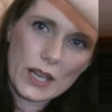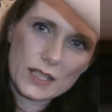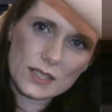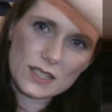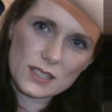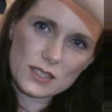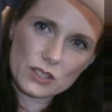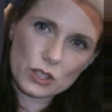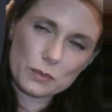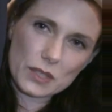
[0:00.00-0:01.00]
It
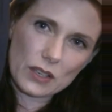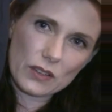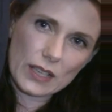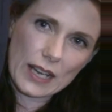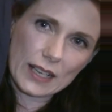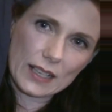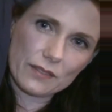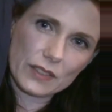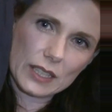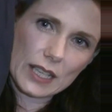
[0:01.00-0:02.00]
scoops down at the neck in a
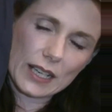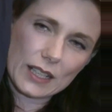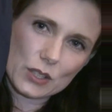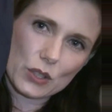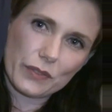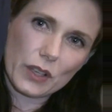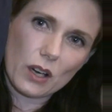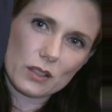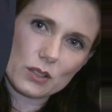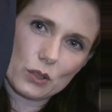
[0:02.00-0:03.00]
v-neck and it sort of
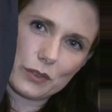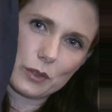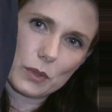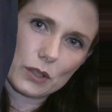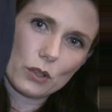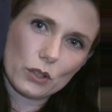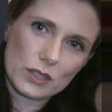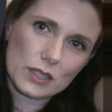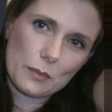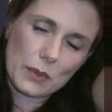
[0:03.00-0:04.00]
cuts off the word
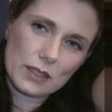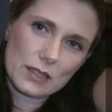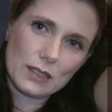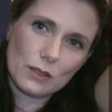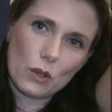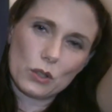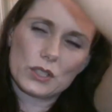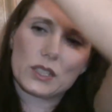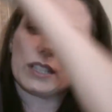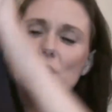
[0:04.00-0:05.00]
Hollister, but it's a little
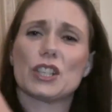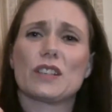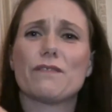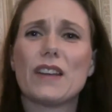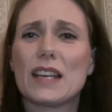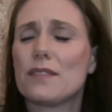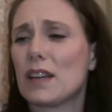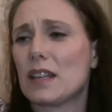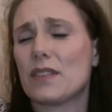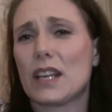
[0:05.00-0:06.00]
Hollister t-shirt. Very,
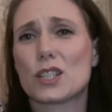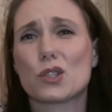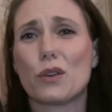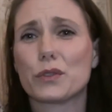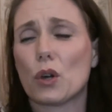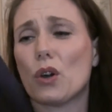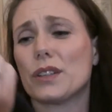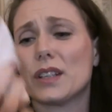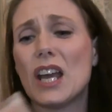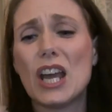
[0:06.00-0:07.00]
very, very soft
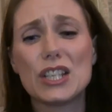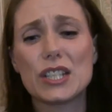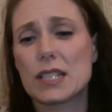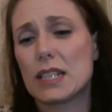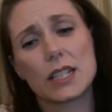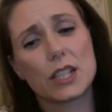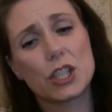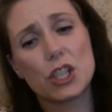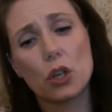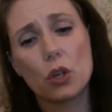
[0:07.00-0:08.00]
cotton. Just easy
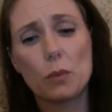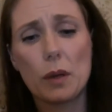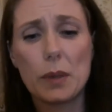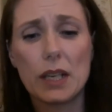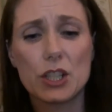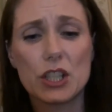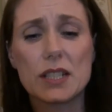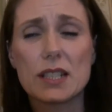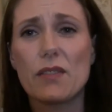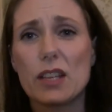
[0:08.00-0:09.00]
to chuck on with a pair of
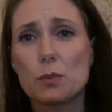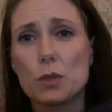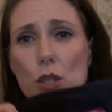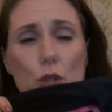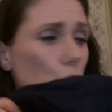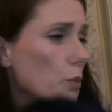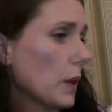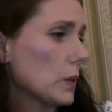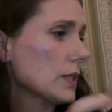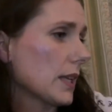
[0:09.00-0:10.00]
jeans and this was
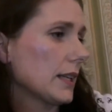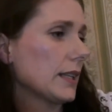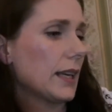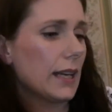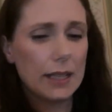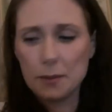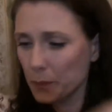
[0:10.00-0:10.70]
£2.99.